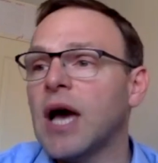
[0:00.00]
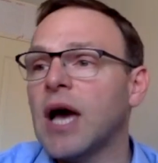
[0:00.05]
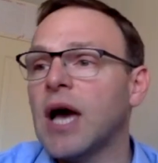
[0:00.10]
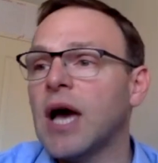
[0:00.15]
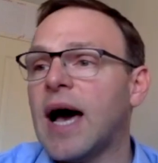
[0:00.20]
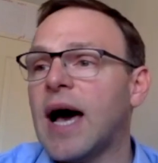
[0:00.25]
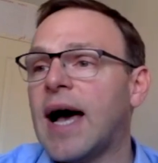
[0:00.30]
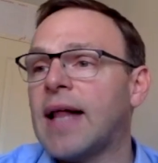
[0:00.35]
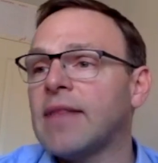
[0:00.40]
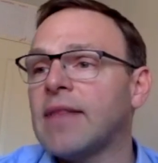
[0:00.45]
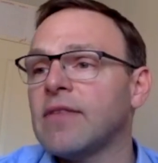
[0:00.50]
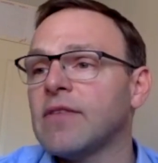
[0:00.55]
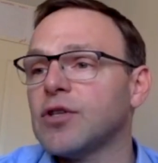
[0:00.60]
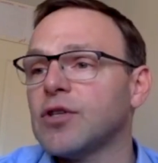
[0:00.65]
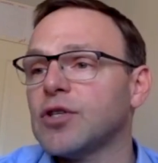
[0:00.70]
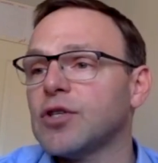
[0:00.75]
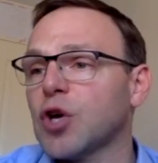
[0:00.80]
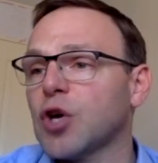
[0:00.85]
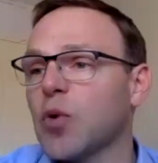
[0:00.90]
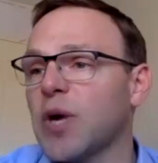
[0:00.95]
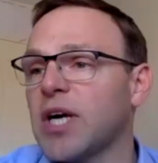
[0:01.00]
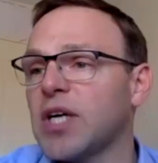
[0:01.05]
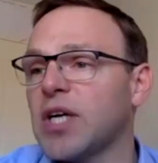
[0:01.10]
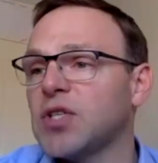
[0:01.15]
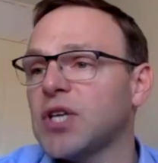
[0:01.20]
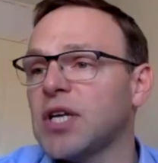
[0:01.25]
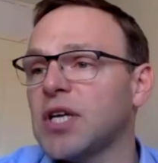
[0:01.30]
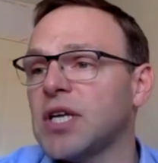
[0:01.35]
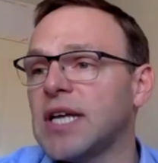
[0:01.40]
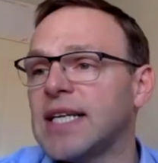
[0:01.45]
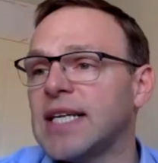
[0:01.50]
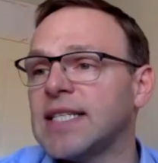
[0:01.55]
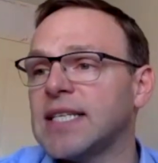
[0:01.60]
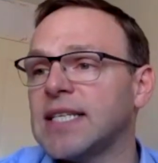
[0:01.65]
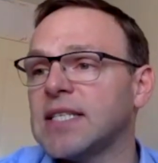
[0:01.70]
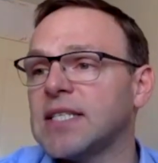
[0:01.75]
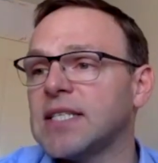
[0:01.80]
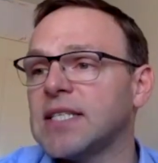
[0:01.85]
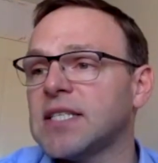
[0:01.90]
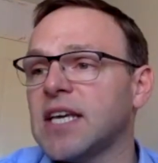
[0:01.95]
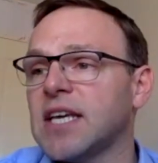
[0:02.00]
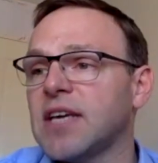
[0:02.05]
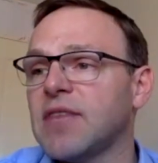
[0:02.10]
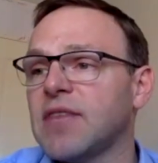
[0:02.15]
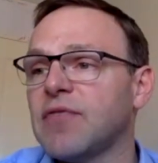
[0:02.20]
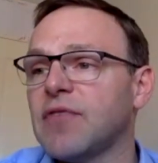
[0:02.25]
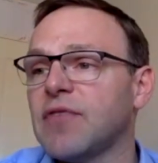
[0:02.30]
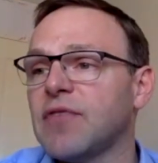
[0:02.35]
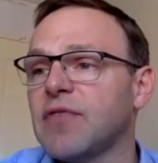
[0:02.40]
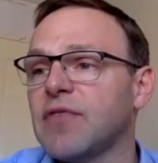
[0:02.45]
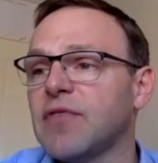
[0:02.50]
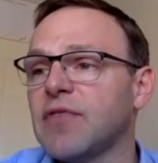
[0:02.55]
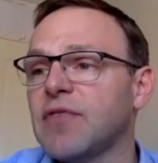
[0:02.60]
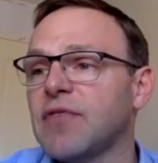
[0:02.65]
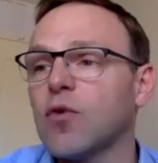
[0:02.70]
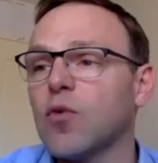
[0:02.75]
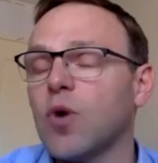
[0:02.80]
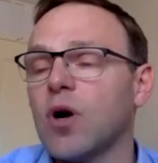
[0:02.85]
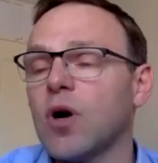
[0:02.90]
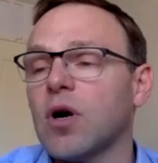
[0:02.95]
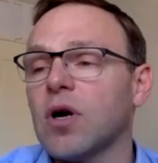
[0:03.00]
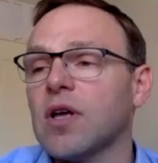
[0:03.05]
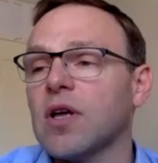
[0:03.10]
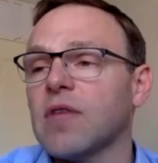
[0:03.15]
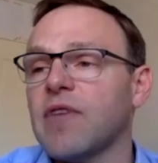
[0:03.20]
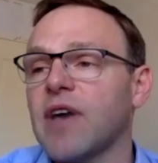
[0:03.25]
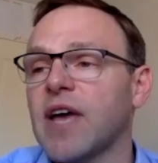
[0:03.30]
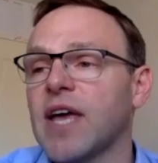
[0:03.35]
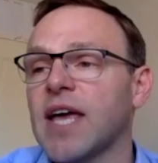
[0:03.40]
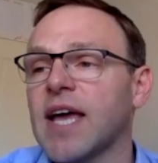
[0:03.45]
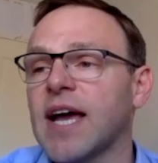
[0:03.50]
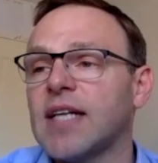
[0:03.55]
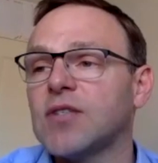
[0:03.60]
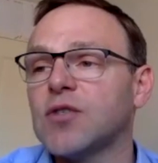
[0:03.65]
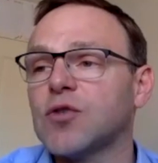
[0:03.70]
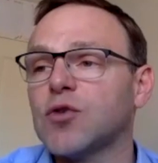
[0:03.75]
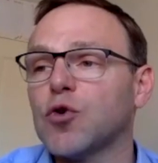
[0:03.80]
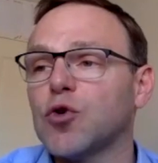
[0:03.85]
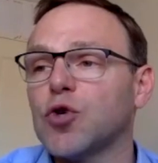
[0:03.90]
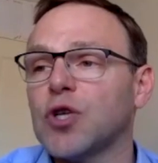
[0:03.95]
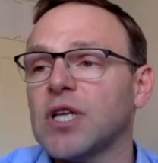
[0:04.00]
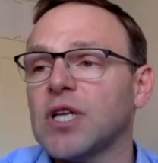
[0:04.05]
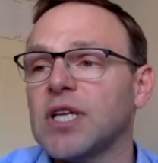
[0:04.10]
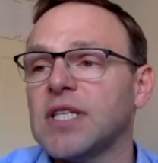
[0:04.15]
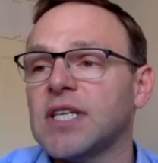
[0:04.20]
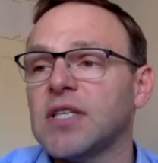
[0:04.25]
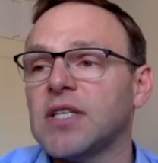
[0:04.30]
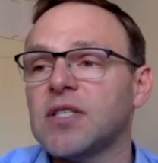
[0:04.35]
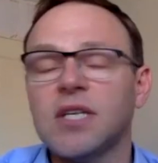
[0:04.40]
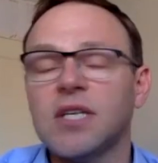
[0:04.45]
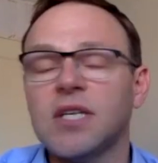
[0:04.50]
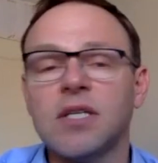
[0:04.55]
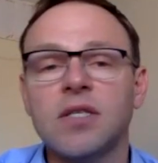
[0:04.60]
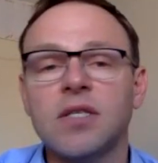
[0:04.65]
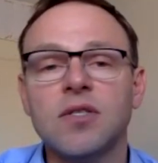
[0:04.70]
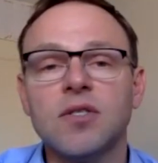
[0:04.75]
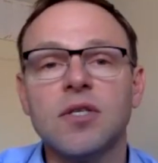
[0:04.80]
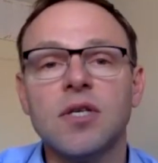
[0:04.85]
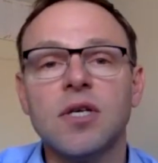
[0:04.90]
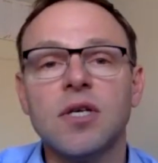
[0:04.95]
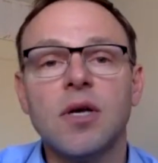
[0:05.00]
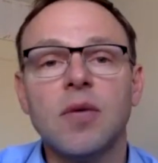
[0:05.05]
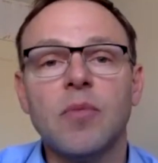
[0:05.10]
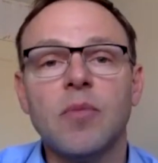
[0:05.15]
And there's a question, is it safe to go back to work if I can't socially distance,